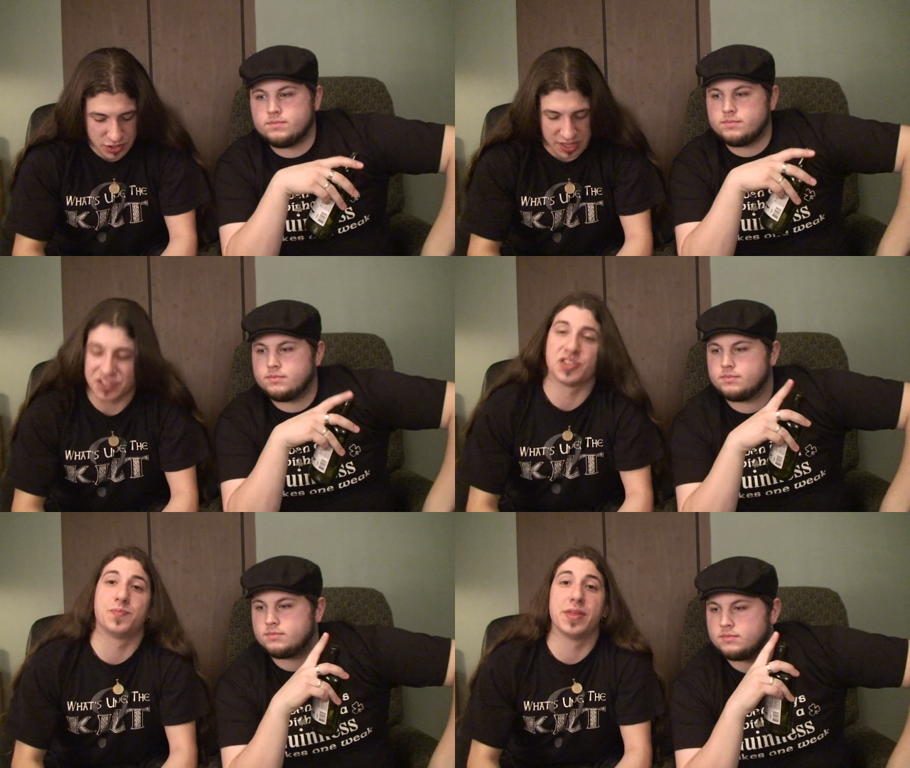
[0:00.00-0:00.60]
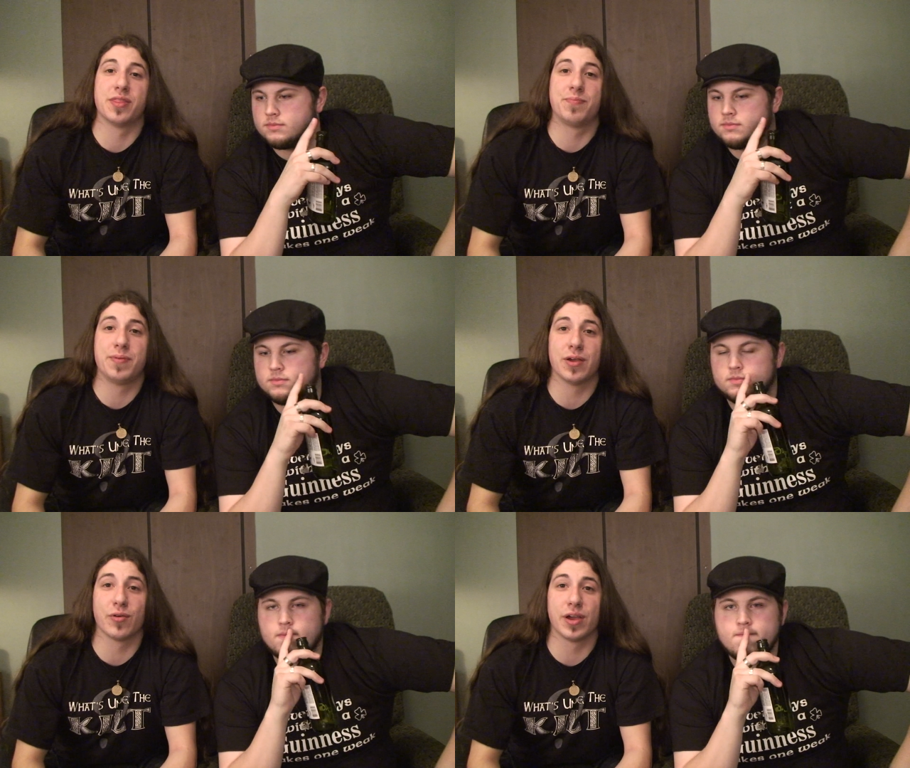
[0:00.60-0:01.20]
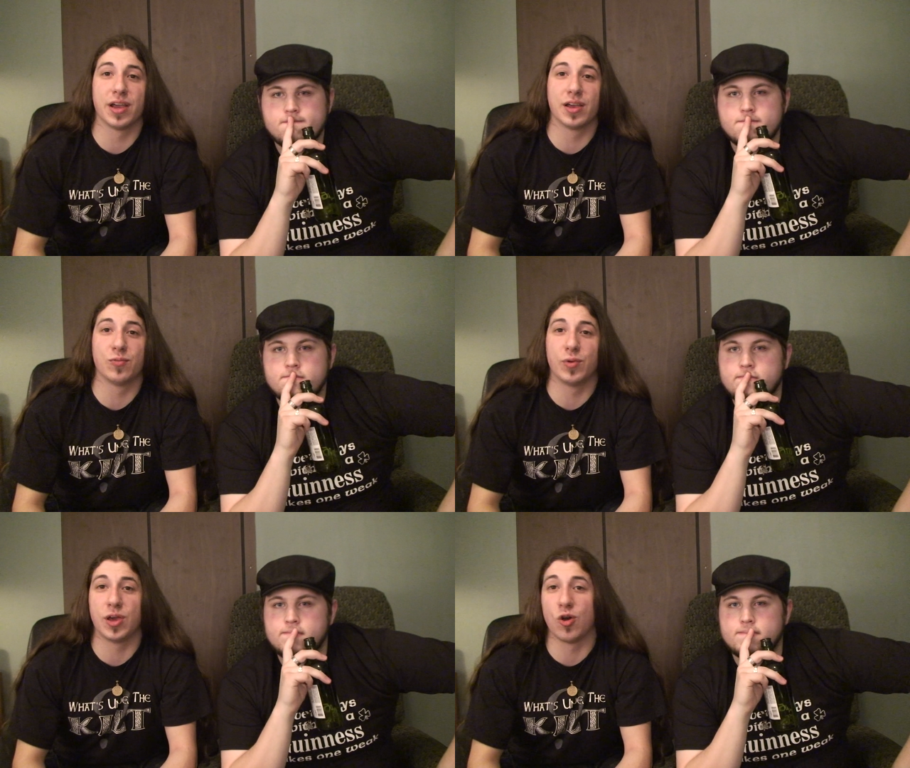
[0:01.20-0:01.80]
Speaker 1: this has been the
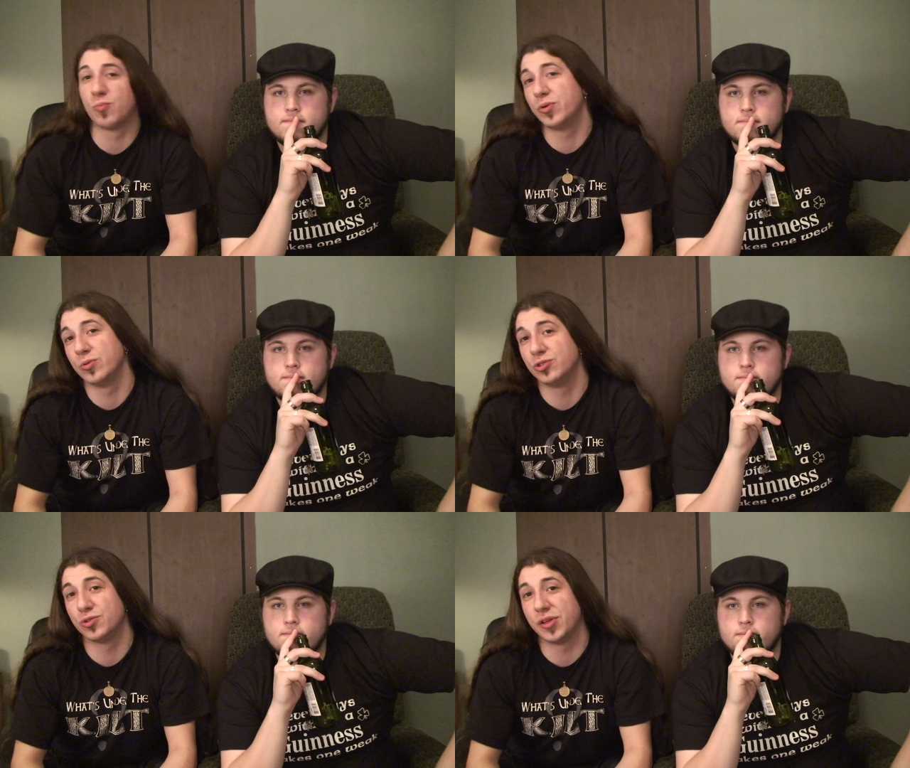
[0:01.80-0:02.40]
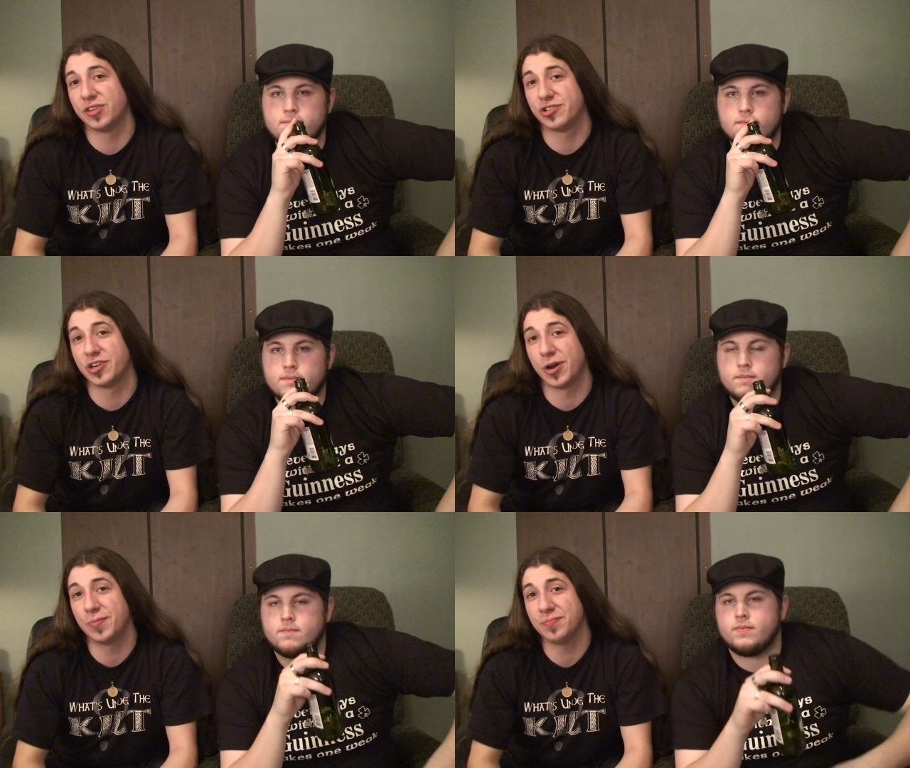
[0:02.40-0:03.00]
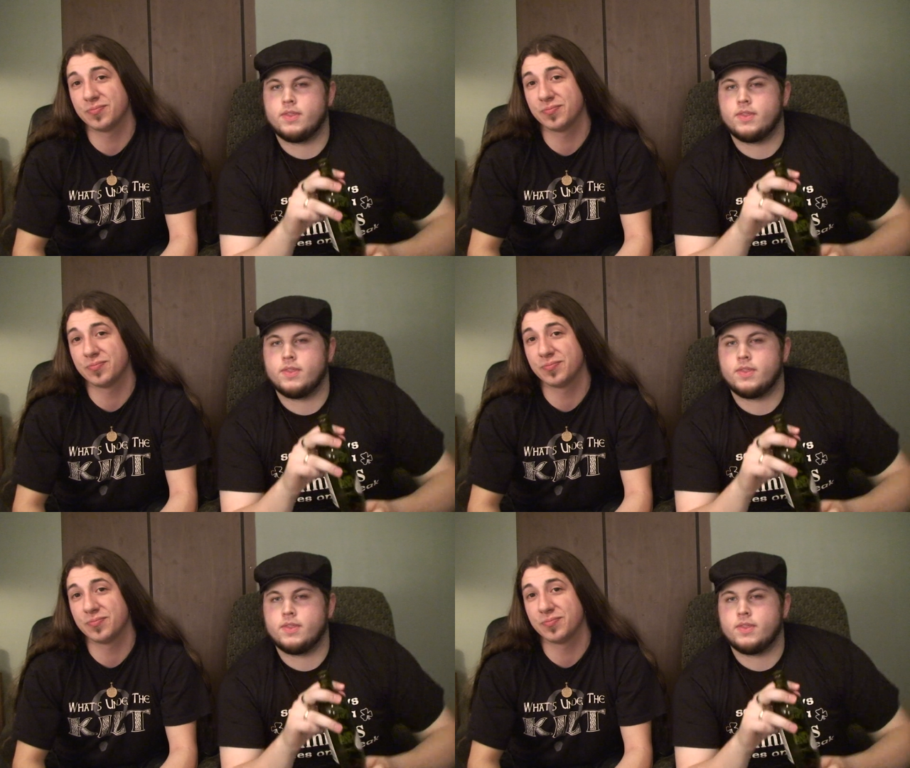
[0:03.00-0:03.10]
Beering. We hope you enjoyed the show.